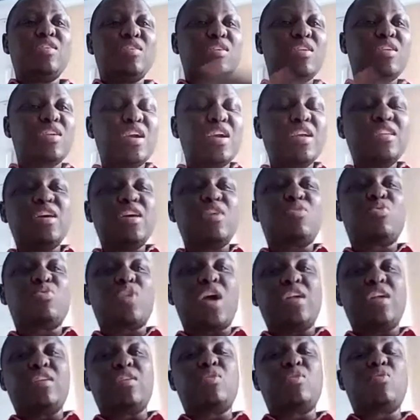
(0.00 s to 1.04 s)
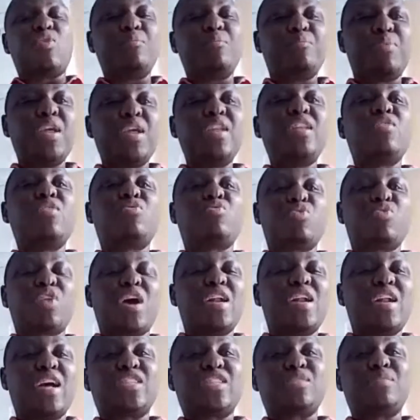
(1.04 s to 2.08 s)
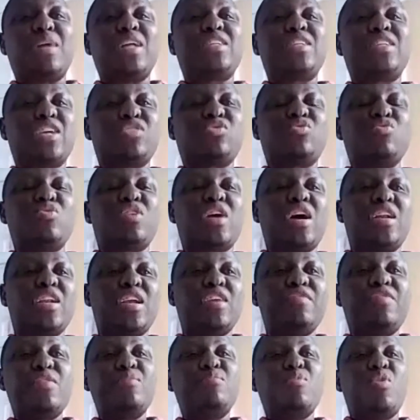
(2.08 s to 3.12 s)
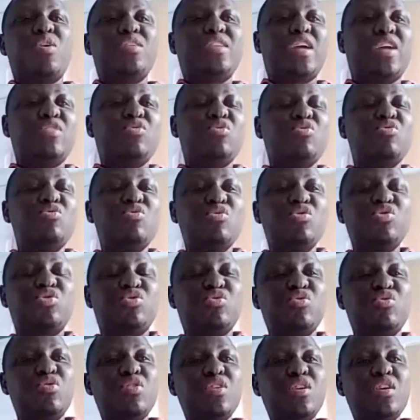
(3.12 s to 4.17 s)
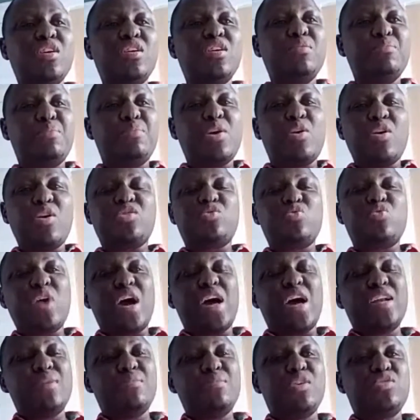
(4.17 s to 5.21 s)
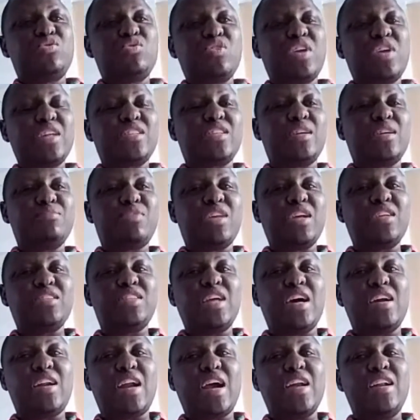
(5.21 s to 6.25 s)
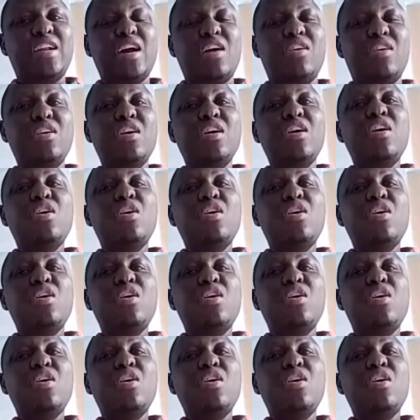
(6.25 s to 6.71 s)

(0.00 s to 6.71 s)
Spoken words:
Read the Quran. Complete the Quran as much as you can, even more than you used to, because you are unable to get some things done right now.